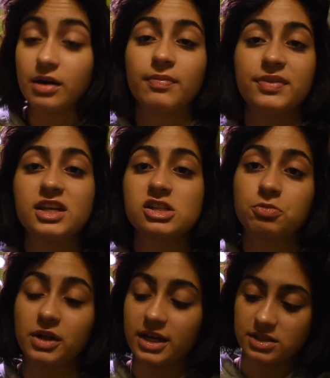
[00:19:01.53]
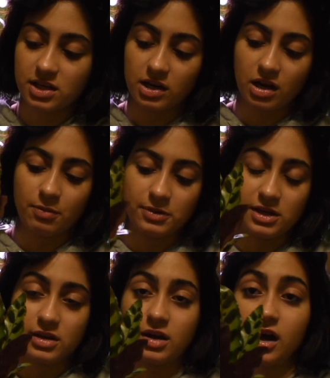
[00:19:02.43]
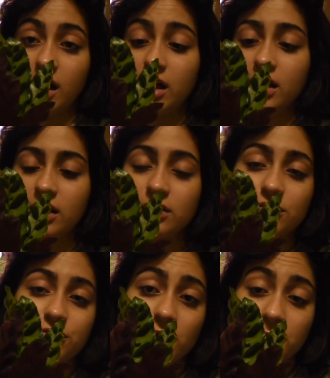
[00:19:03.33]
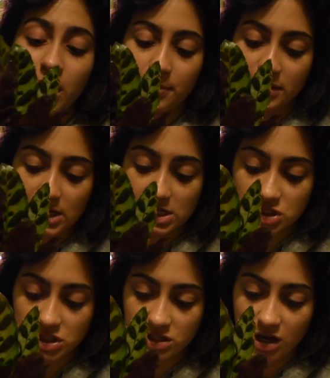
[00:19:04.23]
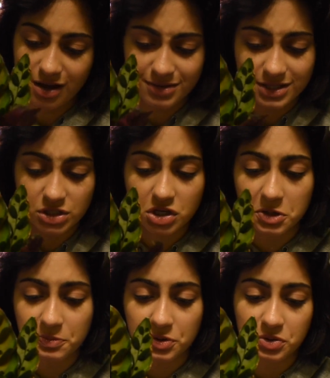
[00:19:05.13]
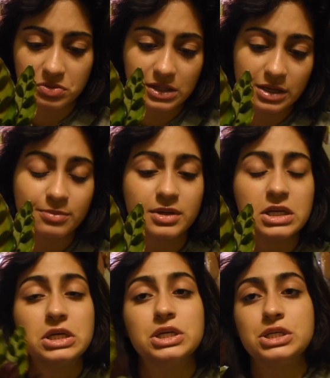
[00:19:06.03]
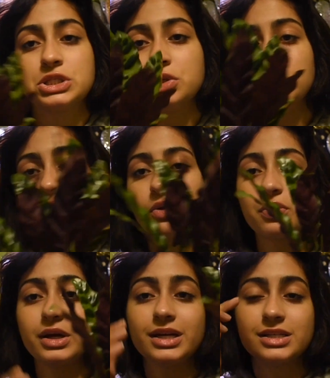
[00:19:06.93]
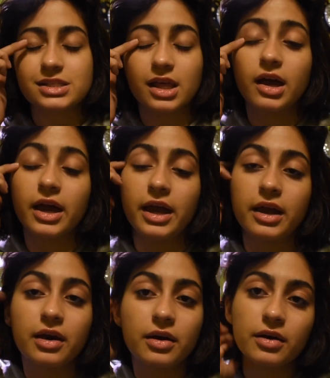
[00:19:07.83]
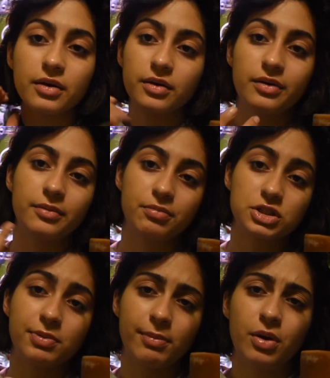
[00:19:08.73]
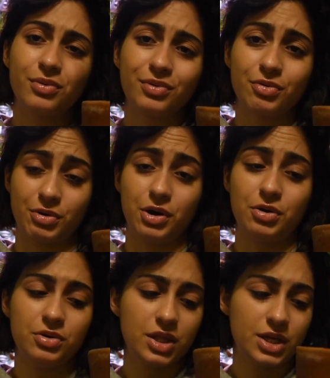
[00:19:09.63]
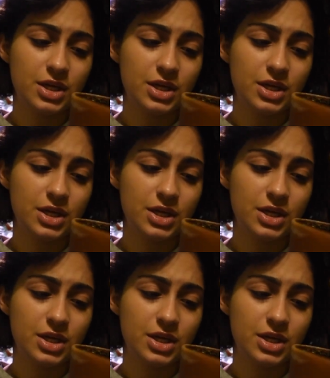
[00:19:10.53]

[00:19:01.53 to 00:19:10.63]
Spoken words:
These plants cannot be cut for propagation. I mean, you could prune them to increase, like, to promote growth,